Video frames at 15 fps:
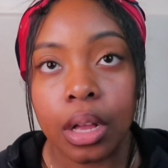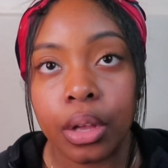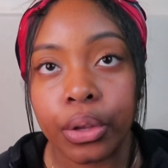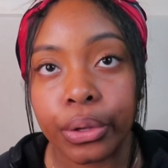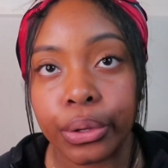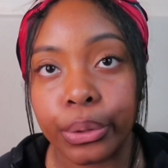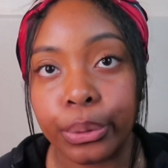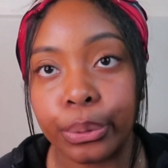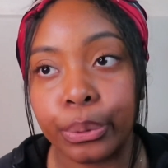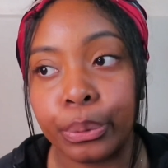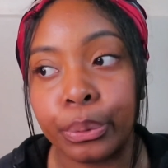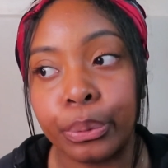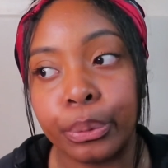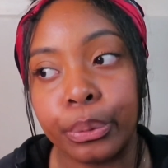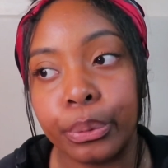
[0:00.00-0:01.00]

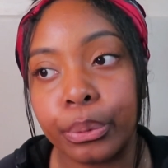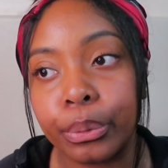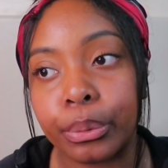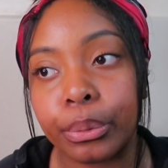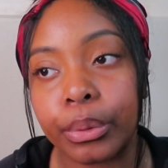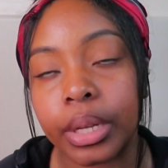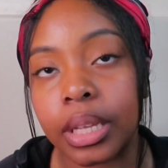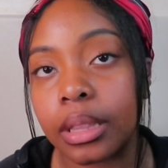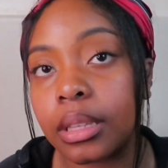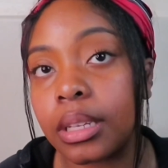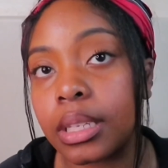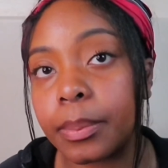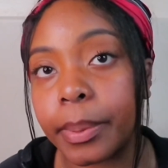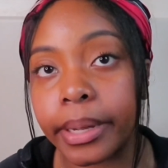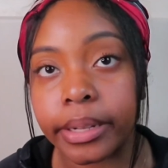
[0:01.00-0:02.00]
you get
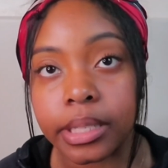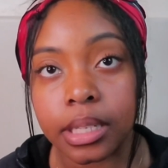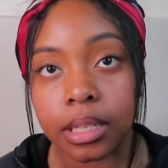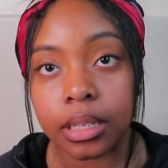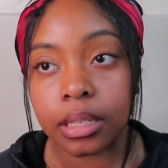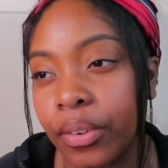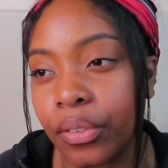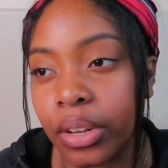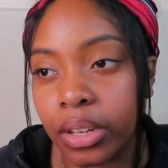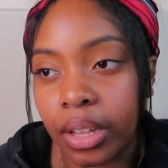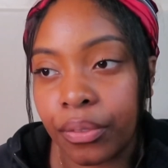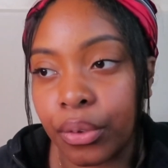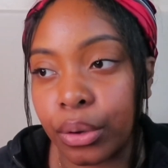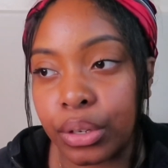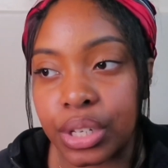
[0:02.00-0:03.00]
these piercings, even
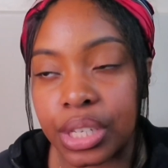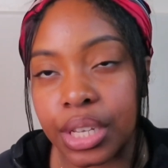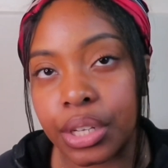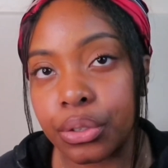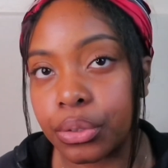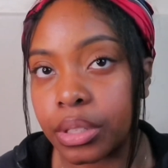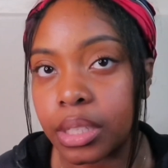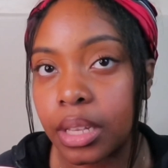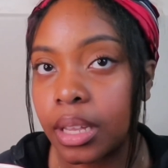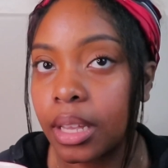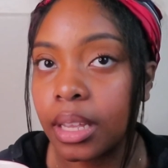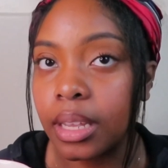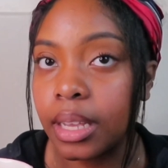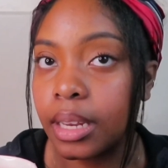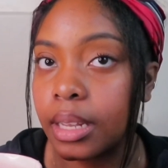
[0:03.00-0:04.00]
if you're just interested
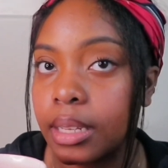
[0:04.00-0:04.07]
in getting